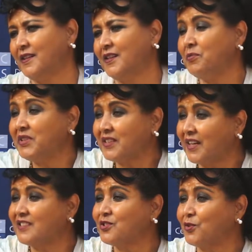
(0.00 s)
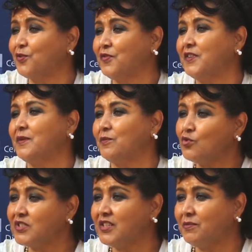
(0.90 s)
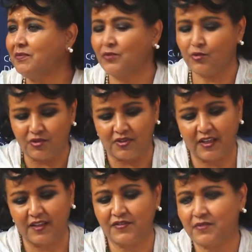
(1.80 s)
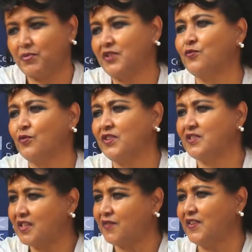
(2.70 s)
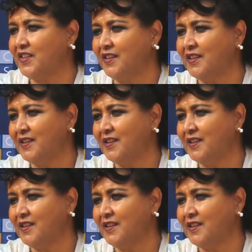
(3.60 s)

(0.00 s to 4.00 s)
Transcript: immigrants of Muslim to stay peacefully, safely.